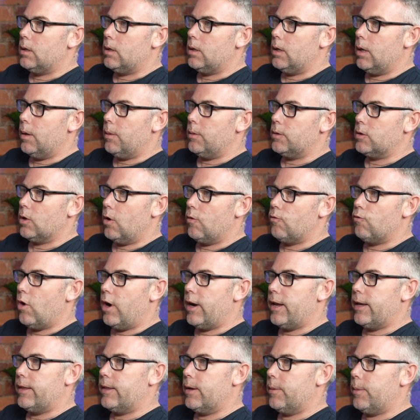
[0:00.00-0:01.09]
it was
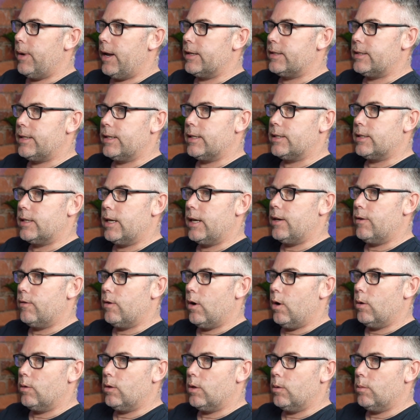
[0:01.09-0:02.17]
ironic that we had a
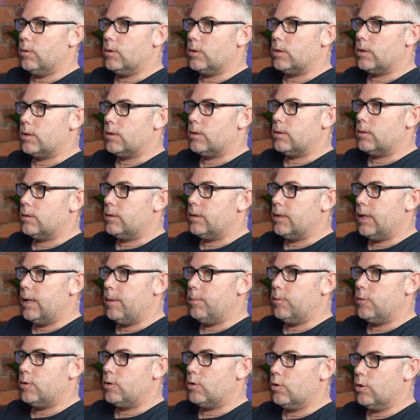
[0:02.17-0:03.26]
16-year-old that was
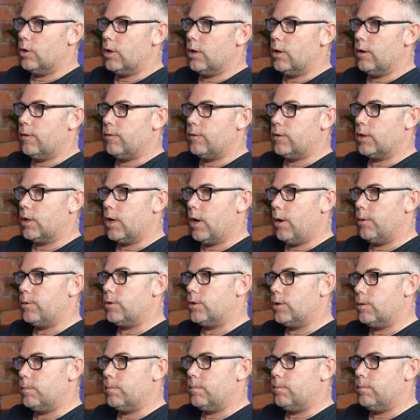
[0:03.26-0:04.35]
deemed good enough to go
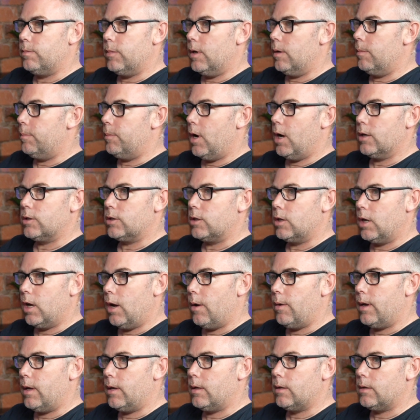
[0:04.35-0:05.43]
to a
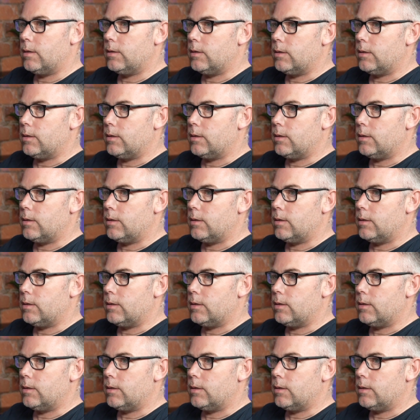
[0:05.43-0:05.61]
Barcelona